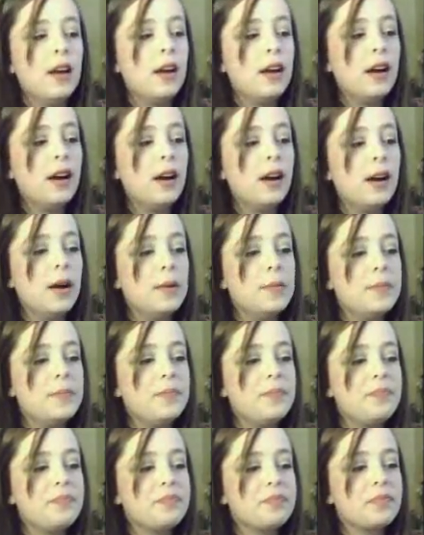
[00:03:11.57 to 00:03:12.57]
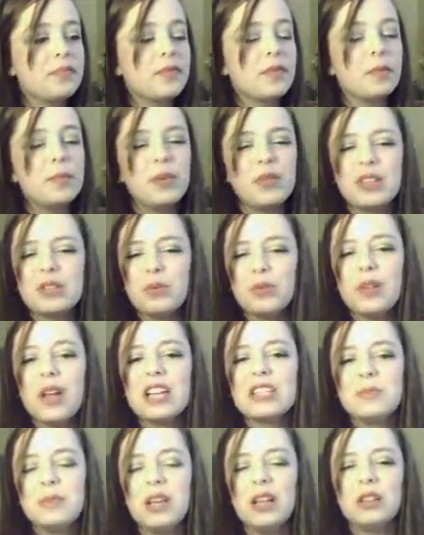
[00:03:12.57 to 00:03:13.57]
Um, but this will
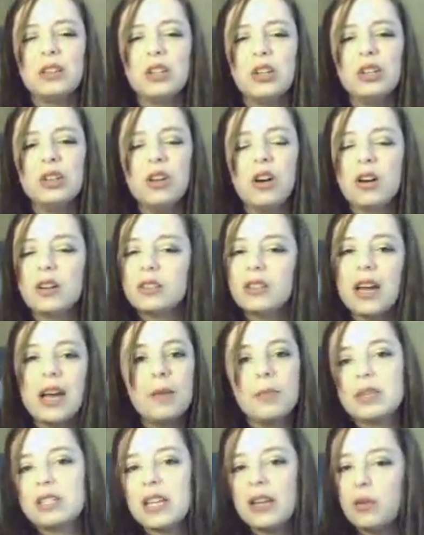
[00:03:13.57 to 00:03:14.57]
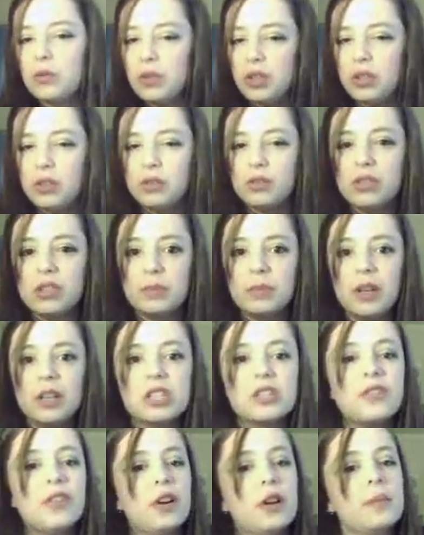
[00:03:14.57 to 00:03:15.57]
last me a good long time because I don't use
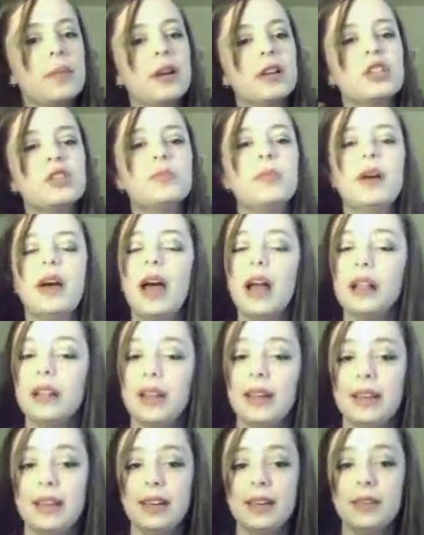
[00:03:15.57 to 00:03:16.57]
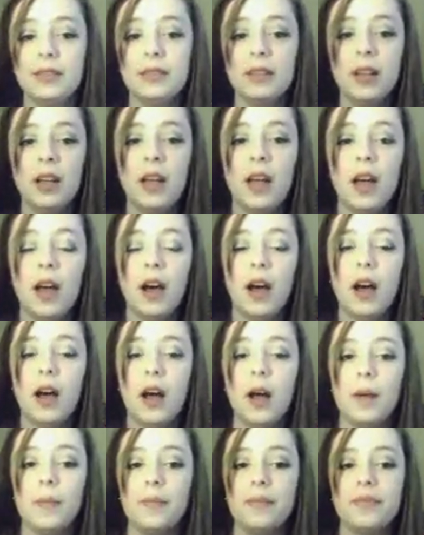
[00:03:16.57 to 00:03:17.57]
blush very much, but I like it.
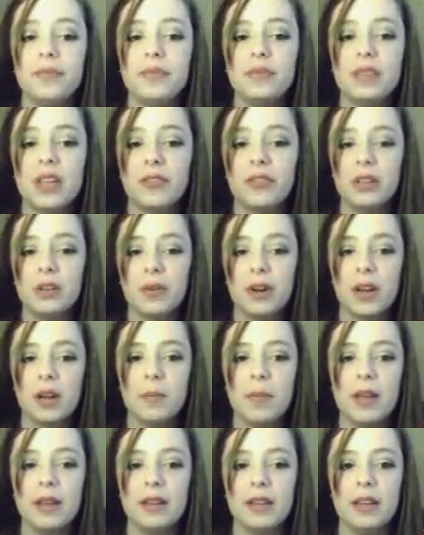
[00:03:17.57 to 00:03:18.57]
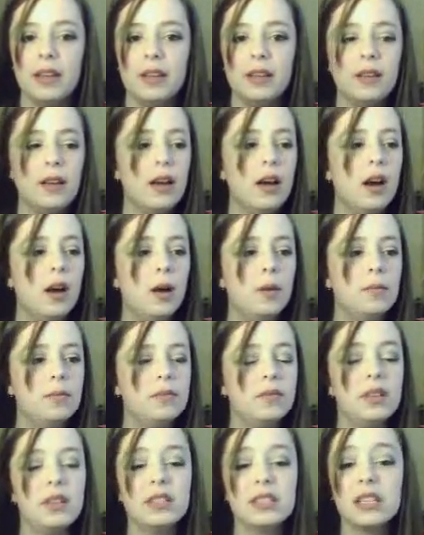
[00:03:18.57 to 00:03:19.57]
Um, definitely recommend it. Um,
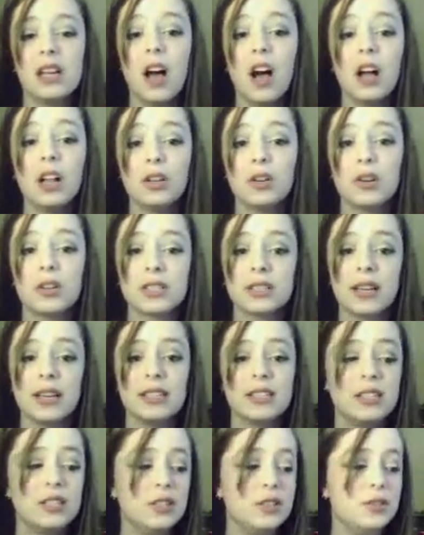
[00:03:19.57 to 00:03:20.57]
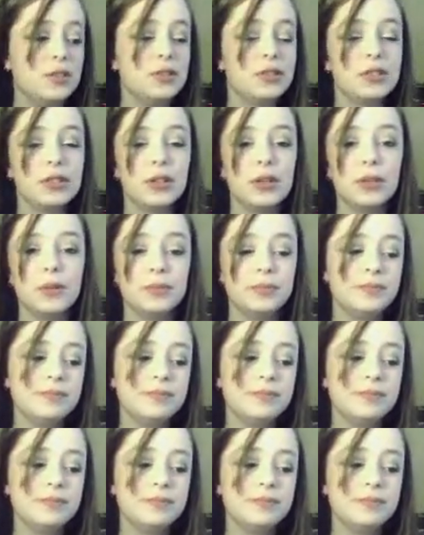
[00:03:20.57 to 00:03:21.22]
this color is nice too, so